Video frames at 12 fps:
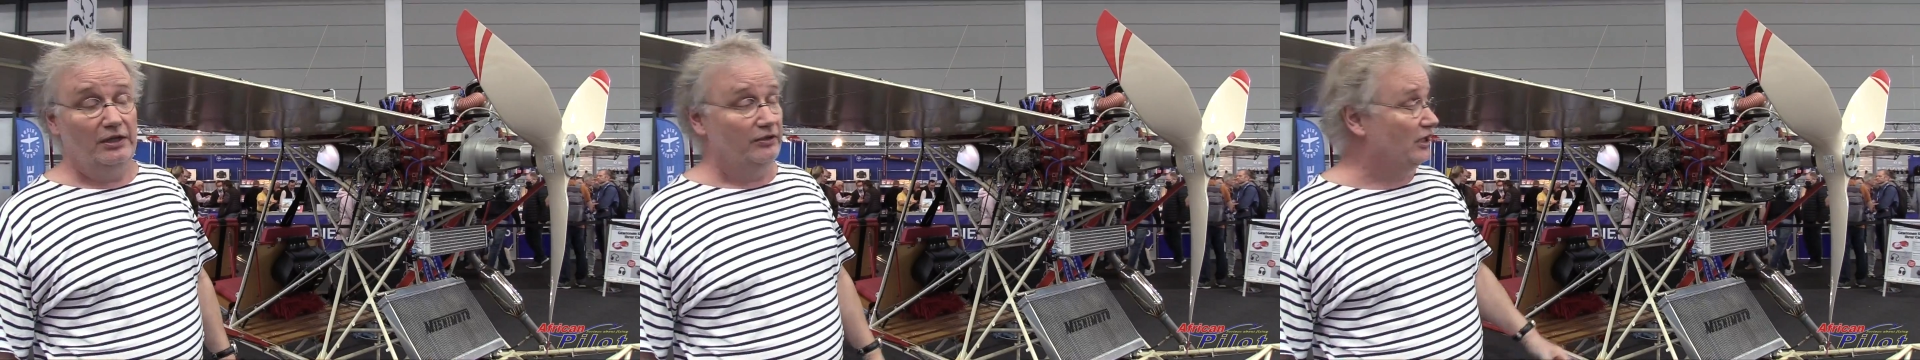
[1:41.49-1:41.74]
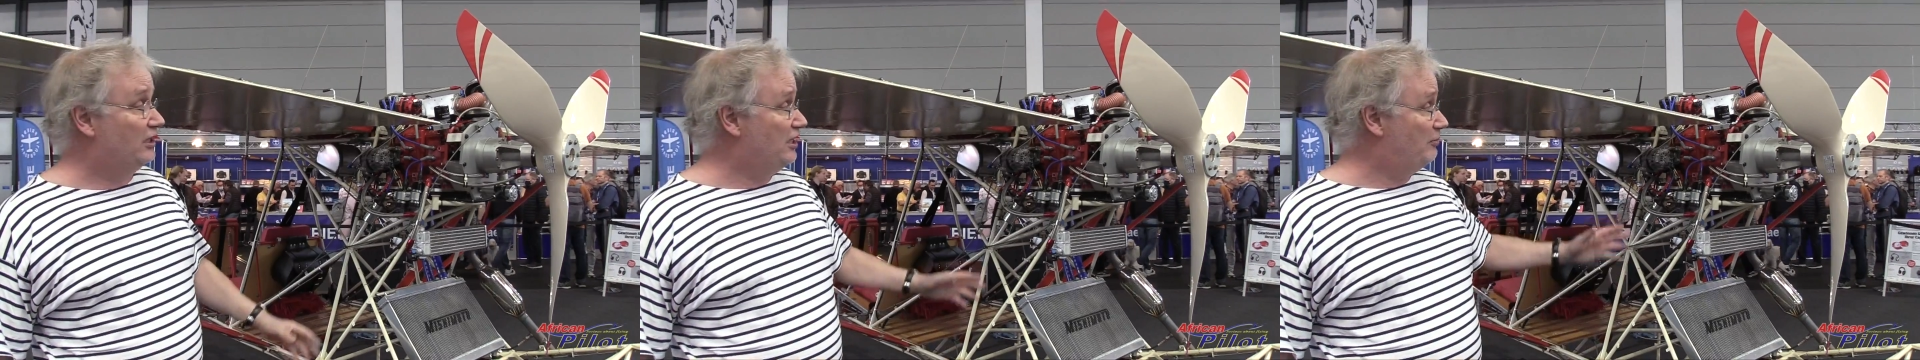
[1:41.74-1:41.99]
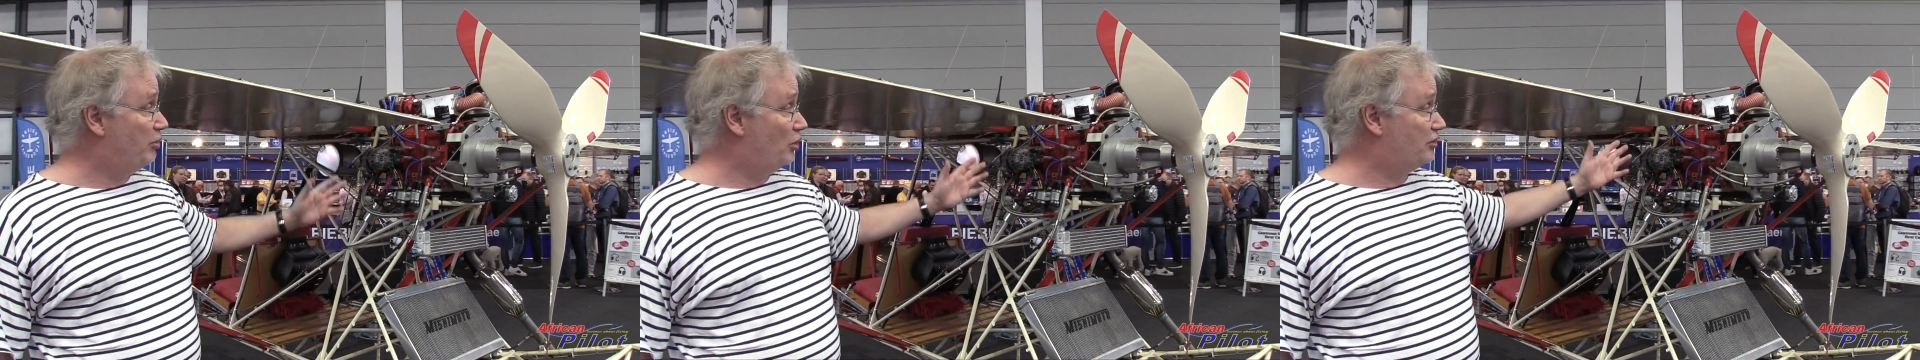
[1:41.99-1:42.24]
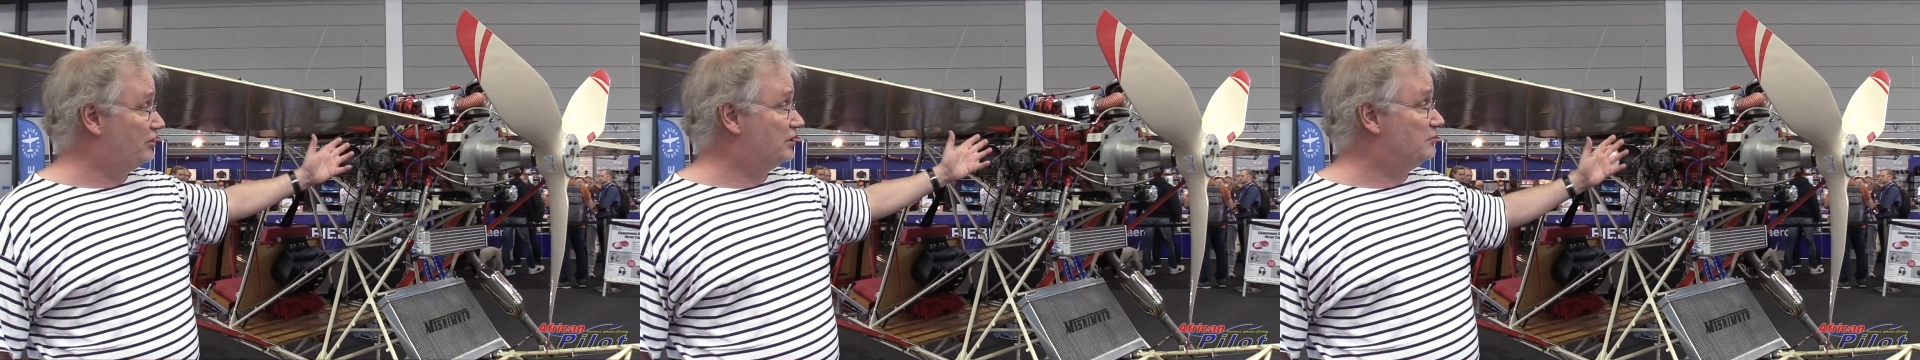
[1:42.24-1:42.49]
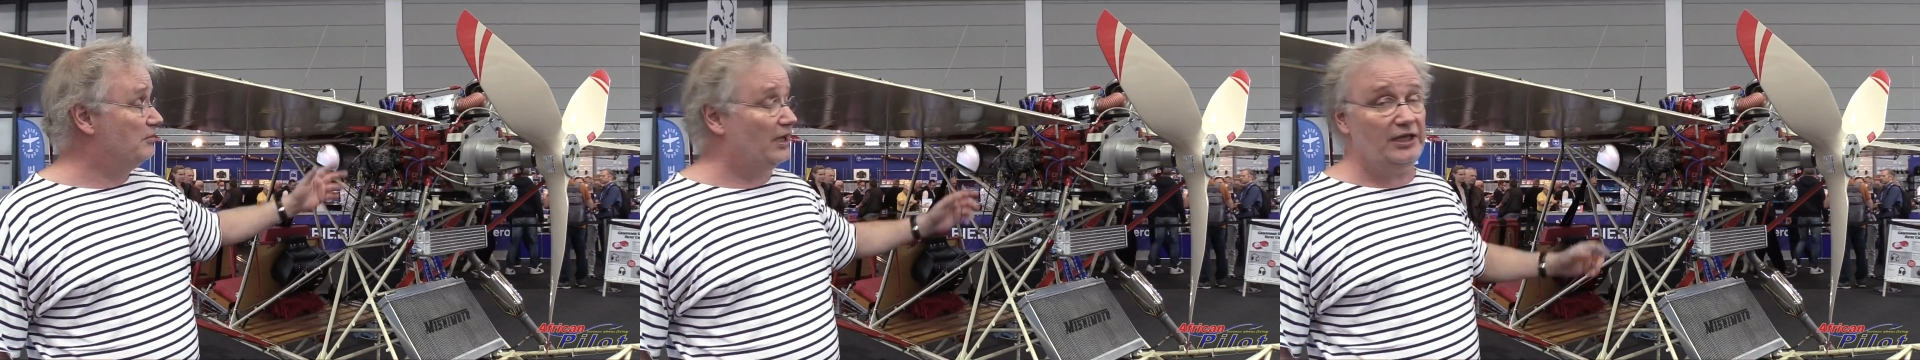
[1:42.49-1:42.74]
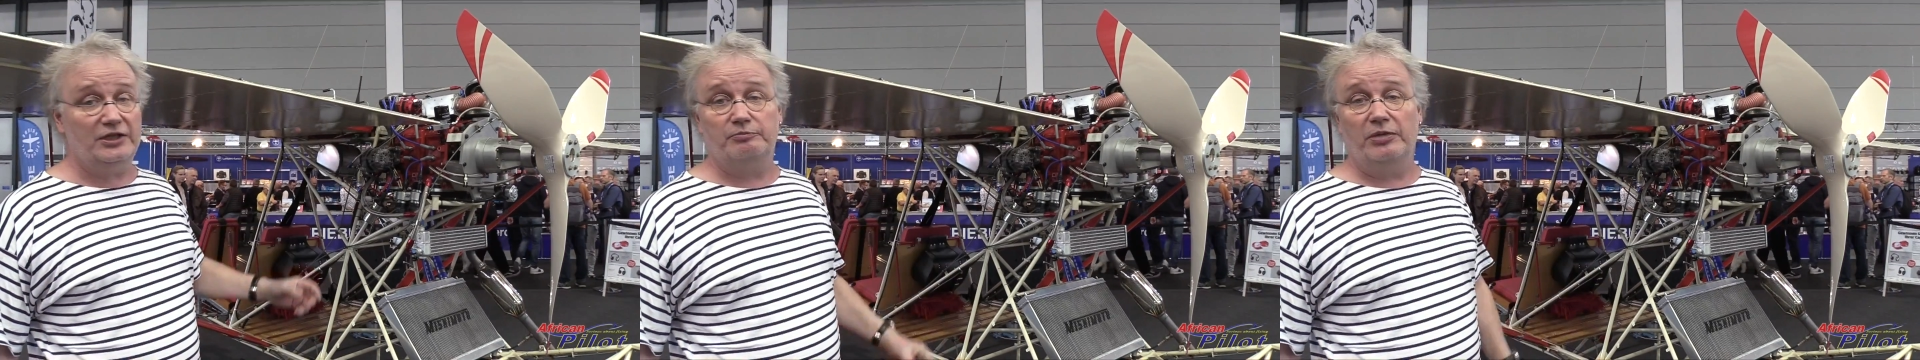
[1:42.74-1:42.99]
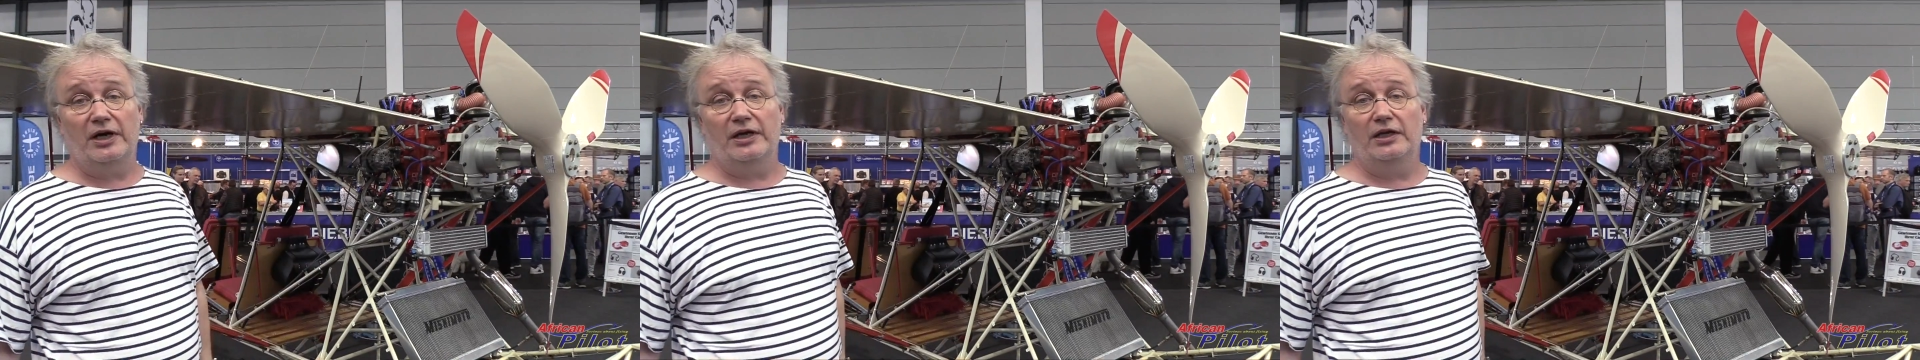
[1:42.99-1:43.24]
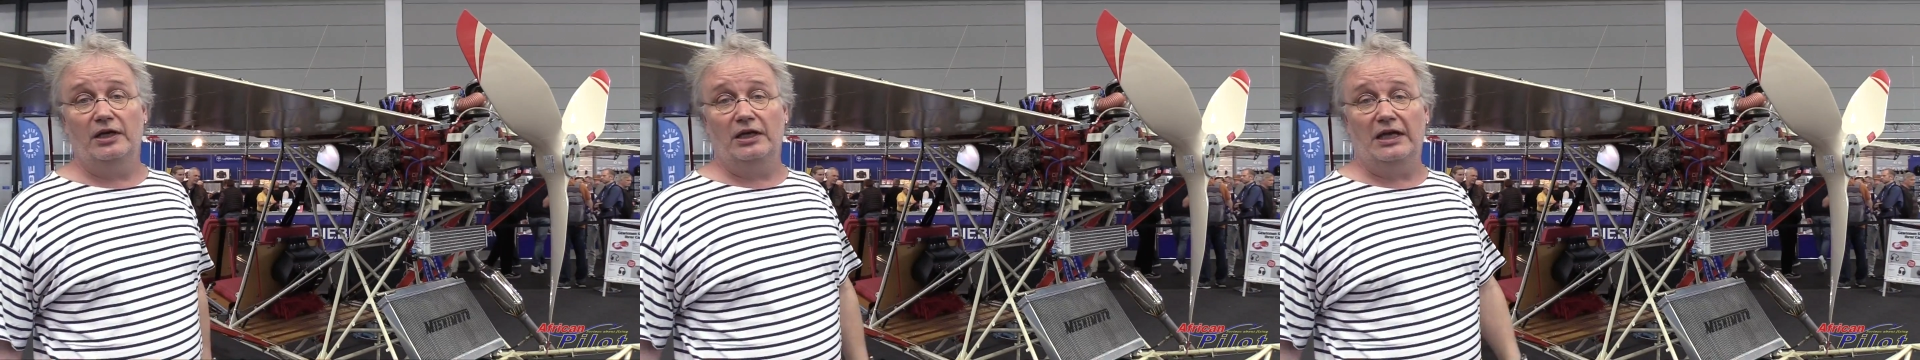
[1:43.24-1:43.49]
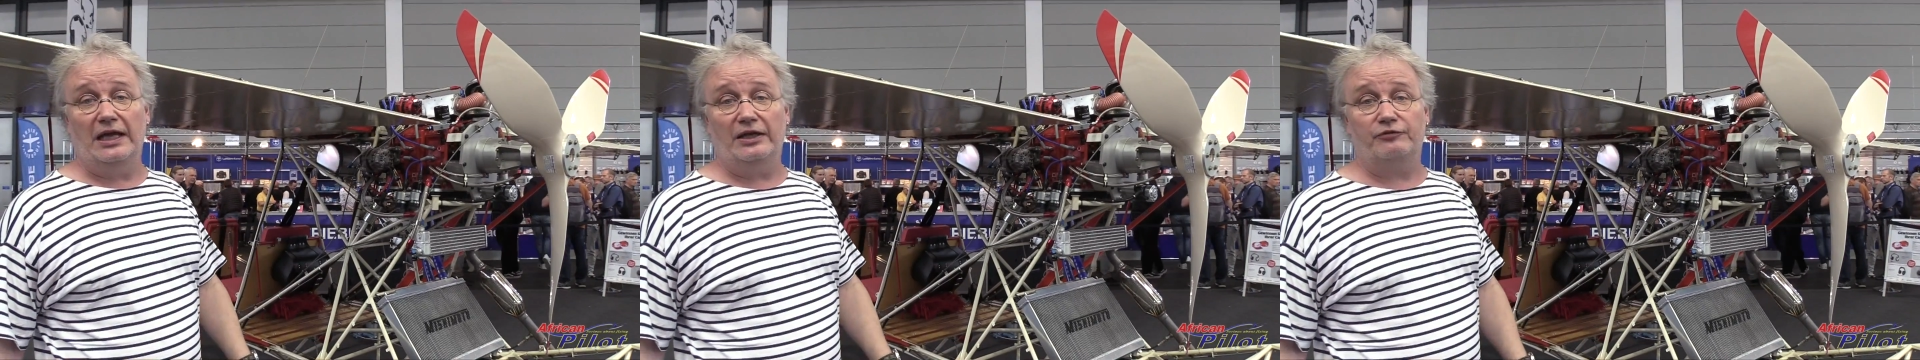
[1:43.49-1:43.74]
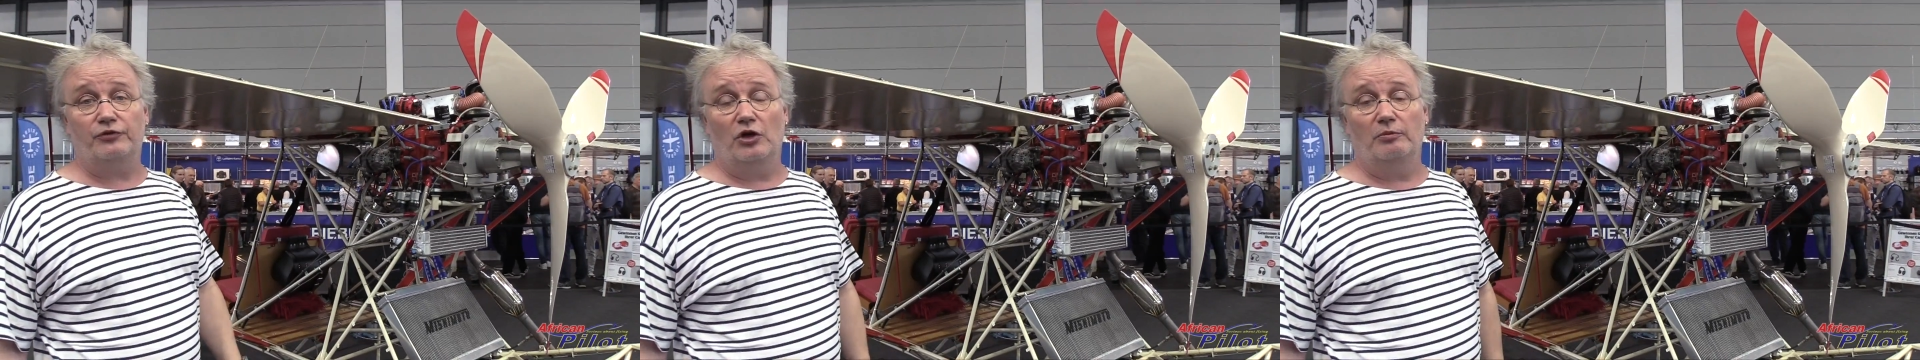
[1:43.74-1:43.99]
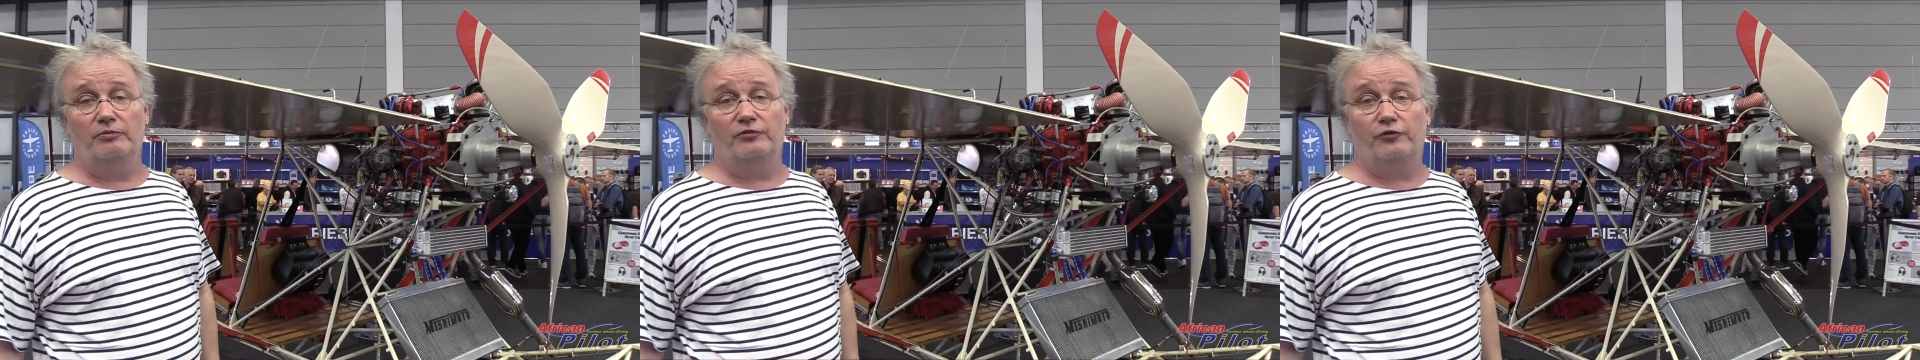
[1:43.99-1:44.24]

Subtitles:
The gearbox is made by a lad from